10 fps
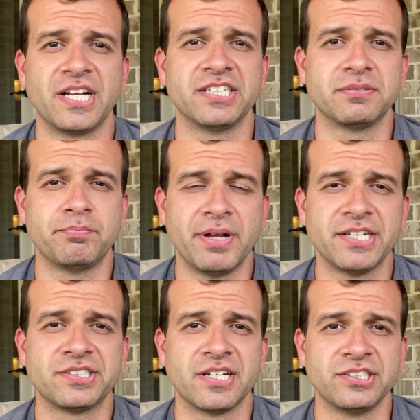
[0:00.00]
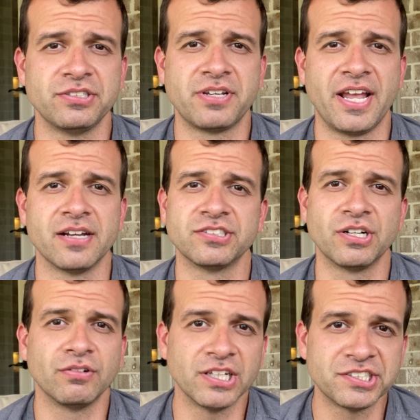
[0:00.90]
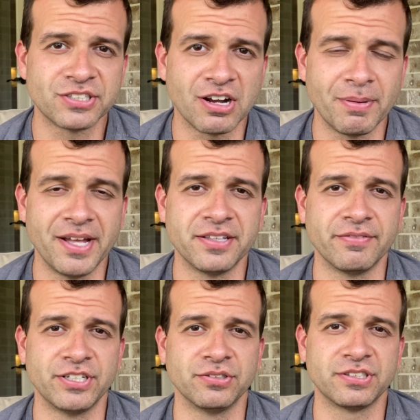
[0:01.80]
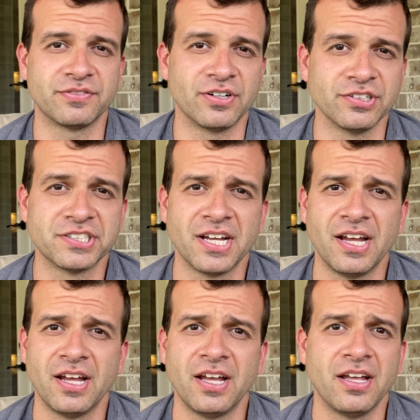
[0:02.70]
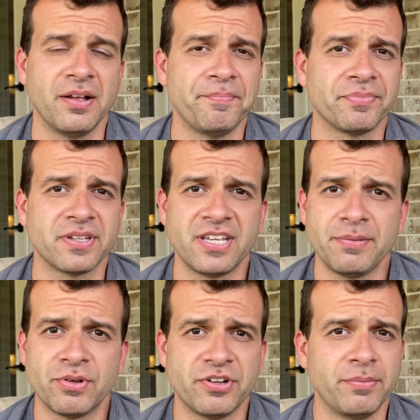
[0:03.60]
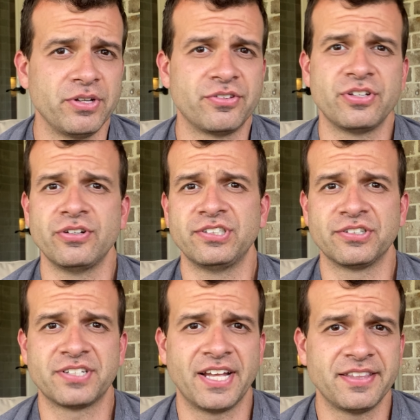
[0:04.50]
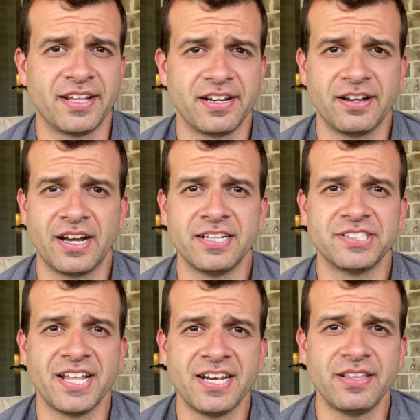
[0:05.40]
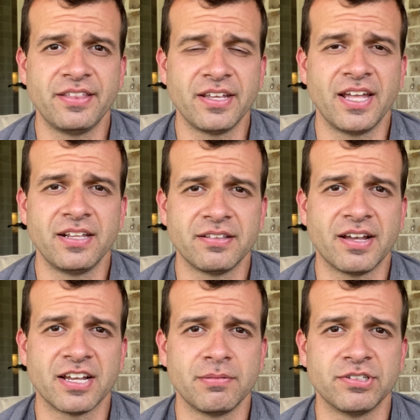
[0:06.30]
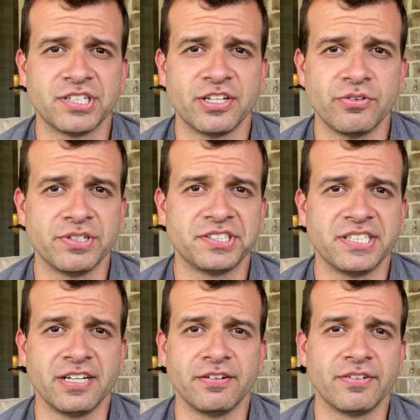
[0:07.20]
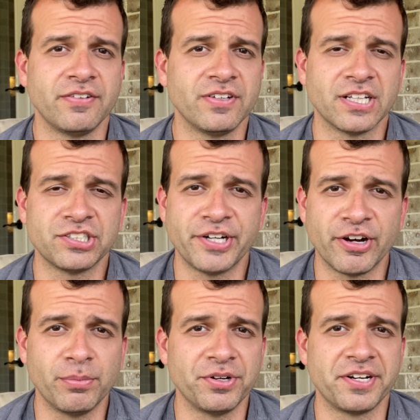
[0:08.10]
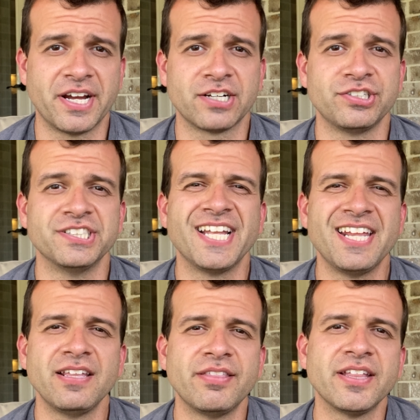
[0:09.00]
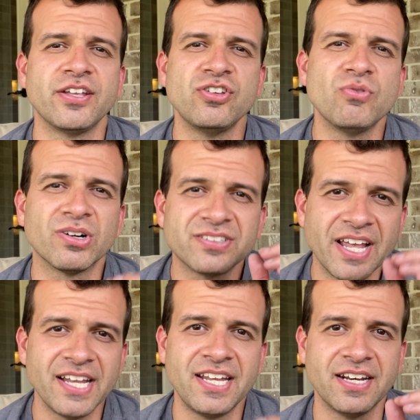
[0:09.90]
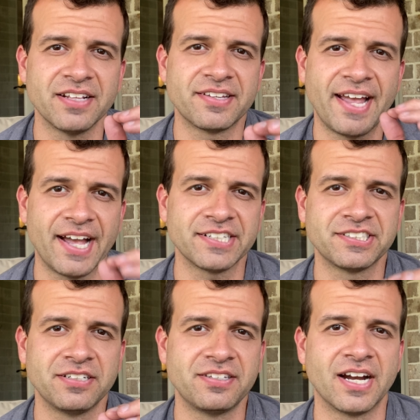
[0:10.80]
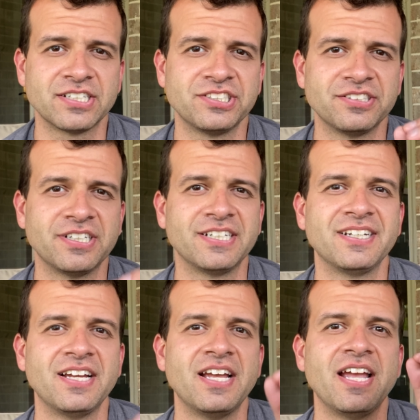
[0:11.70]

as best as you can. So let's talk about individuals first. Keep your W-2s, your 1099s, any documents that you receive, even like charitable deductions, anything that you are taking a tax deduction on,